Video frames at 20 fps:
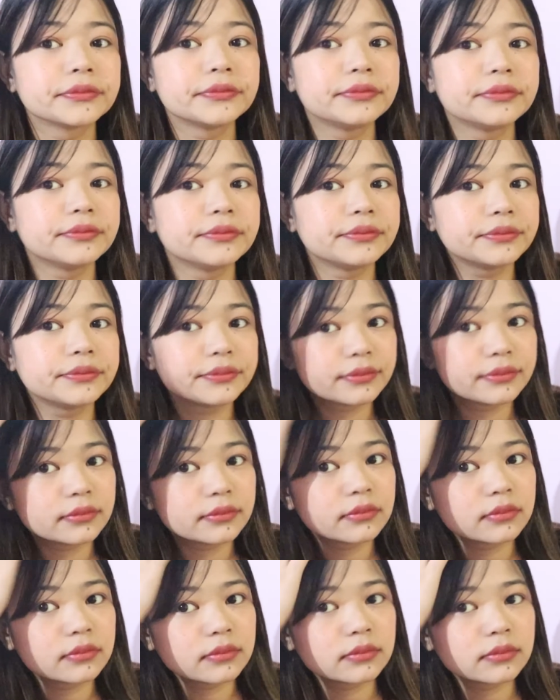
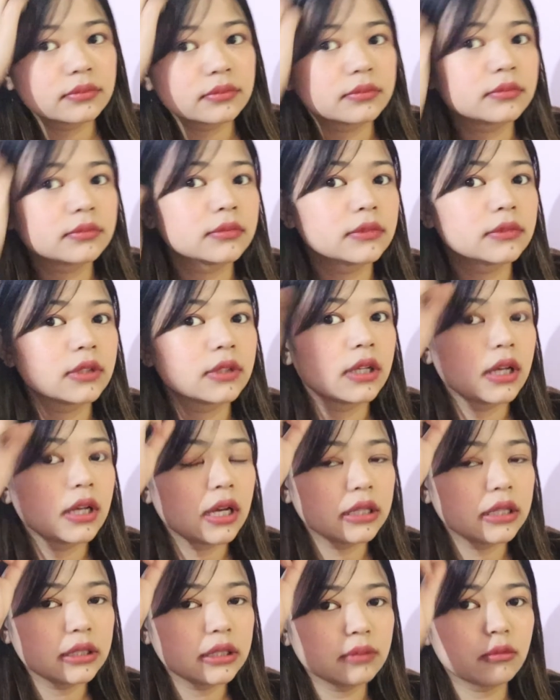
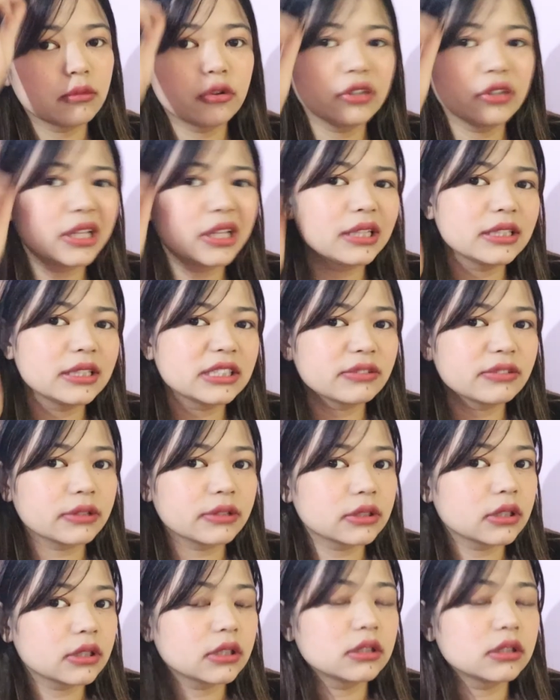I think more than this one
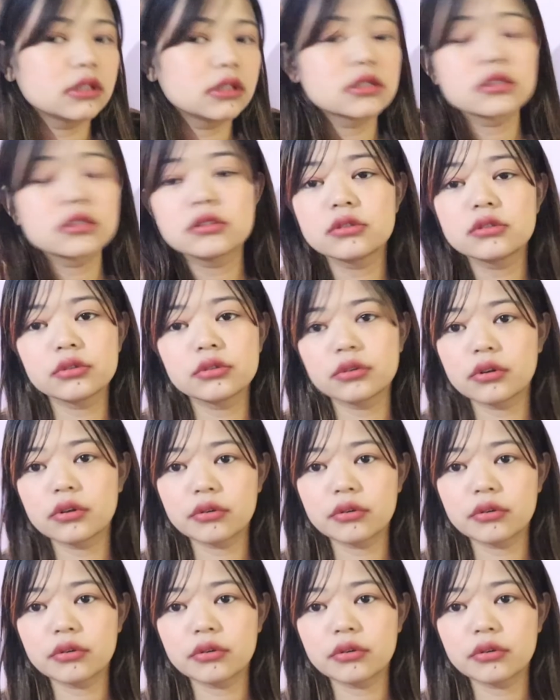it doesn't look